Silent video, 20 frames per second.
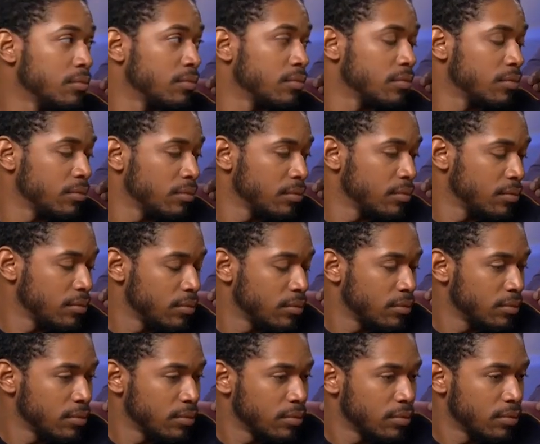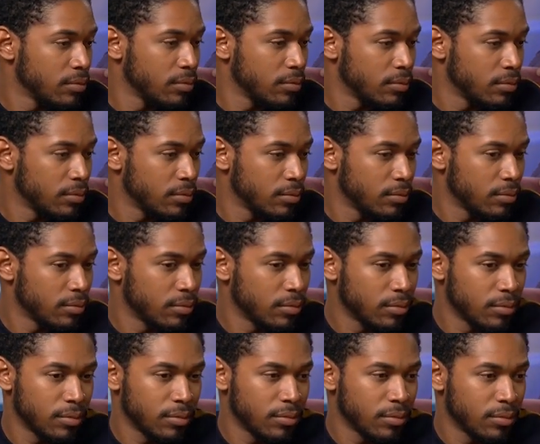
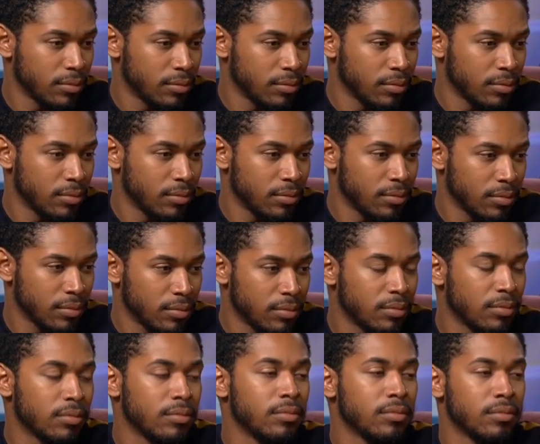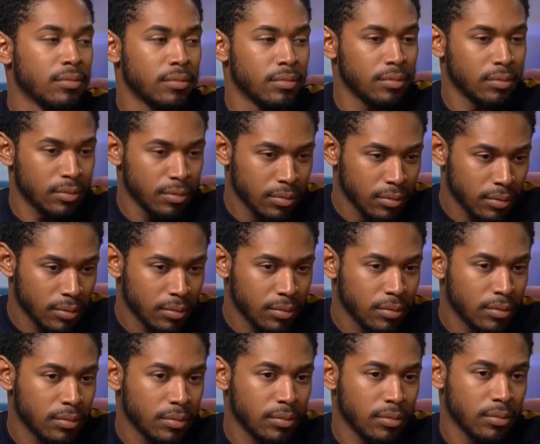
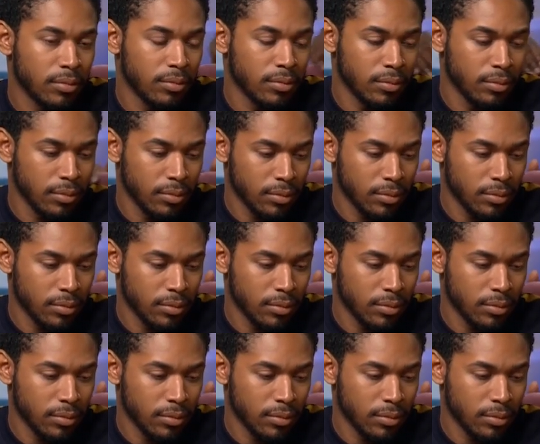[no speech]